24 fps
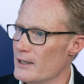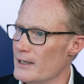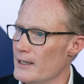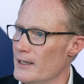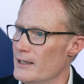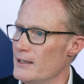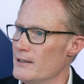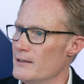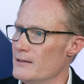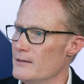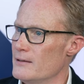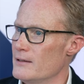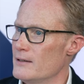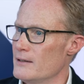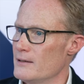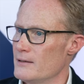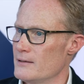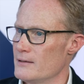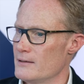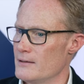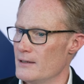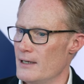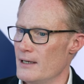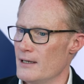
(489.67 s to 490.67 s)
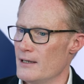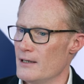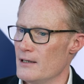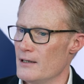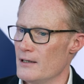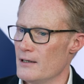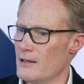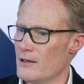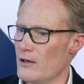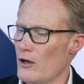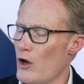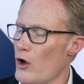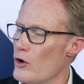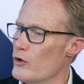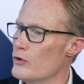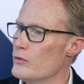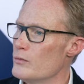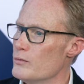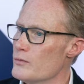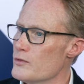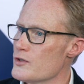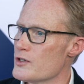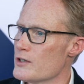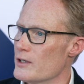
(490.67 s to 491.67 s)
in
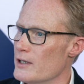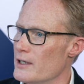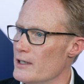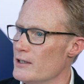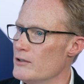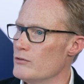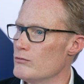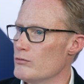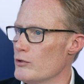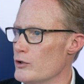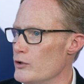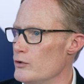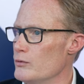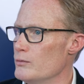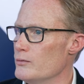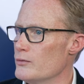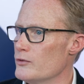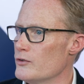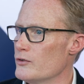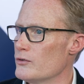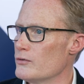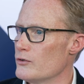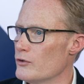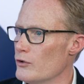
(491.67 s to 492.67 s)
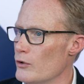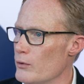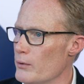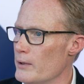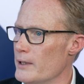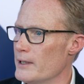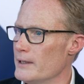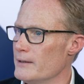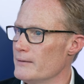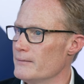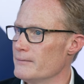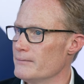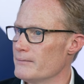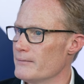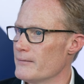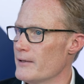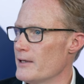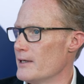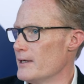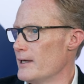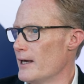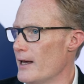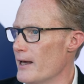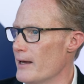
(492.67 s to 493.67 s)
homes, in rooms, doing
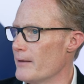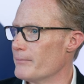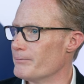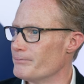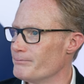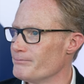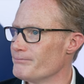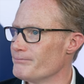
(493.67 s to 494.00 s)
the care.